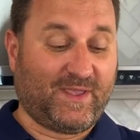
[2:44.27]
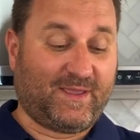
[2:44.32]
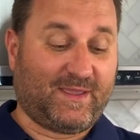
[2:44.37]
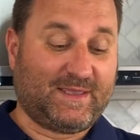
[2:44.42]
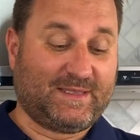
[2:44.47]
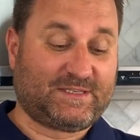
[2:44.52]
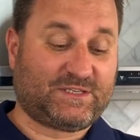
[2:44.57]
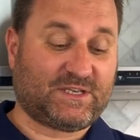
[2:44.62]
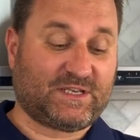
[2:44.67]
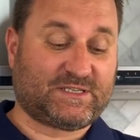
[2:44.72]

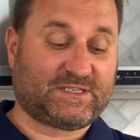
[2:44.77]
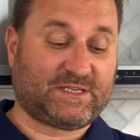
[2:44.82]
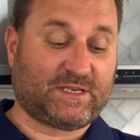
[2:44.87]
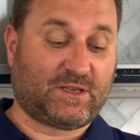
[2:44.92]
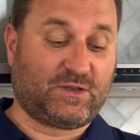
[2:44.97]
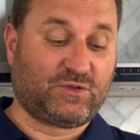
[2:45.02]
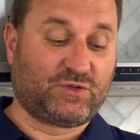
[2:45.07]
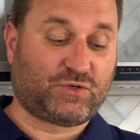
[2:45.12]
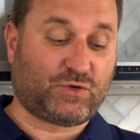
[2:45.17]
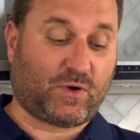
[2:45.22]
is just to
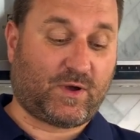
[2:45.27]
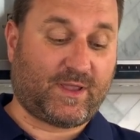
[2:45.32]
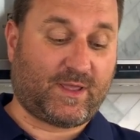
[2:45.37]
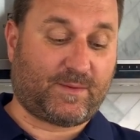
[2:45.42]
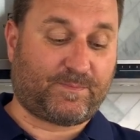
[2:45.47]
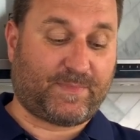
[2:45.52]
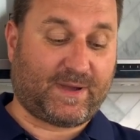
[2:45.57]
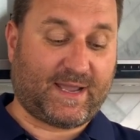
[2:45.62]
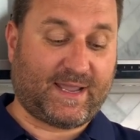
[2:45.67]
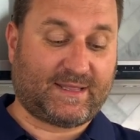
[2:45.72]
enjoy
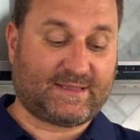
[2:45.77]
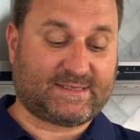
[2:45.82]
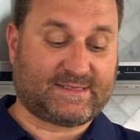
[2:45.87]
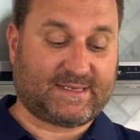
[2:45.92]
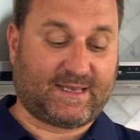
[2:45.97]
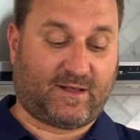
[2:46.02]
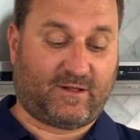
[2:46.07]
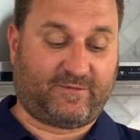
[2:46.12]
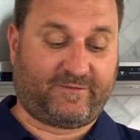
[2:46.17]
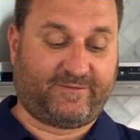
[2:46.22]
it by
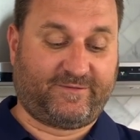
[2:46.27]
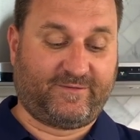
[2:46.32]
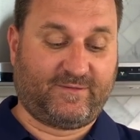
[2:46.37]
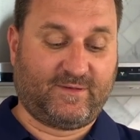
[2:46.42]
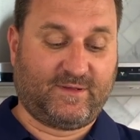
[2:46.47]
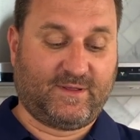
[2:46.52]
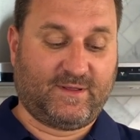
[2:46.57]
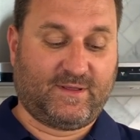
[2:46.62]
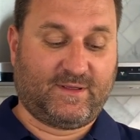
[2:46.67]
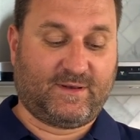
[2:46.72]
itself.
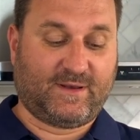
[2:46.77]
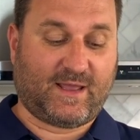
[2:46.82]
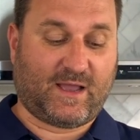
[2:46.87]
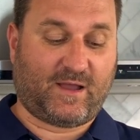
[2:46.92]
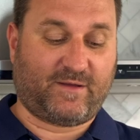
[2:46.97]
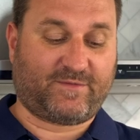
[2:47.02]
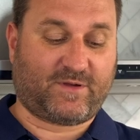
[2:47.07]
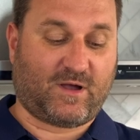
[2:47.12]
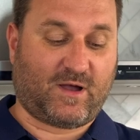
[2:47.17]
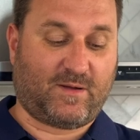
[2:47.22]

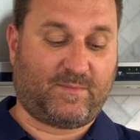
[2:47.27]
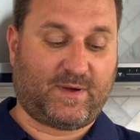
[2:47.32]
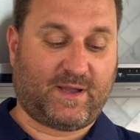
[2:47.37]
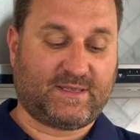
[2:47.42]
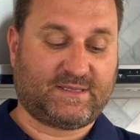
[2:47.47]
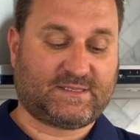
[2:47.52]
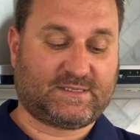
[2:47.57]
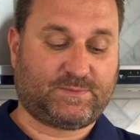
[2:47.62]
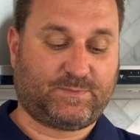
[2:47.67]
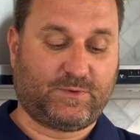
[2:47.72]
Now, I've got my
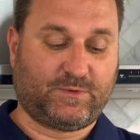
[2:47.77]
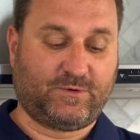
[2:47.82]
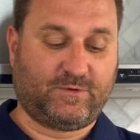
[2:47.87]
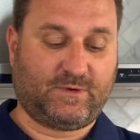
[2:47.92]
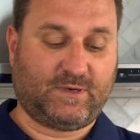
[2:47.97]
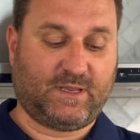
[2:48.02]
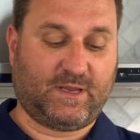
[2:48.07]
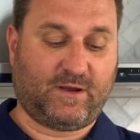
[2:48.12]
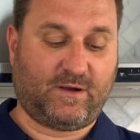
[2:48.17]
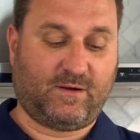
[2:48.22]
spoon
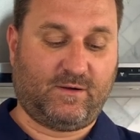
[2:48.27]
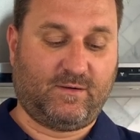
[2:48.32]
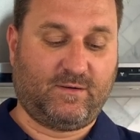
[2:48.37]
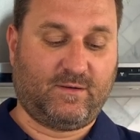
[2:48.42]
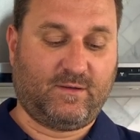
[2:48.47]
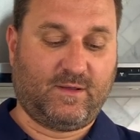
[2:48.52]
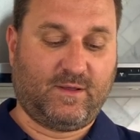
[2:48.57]
here.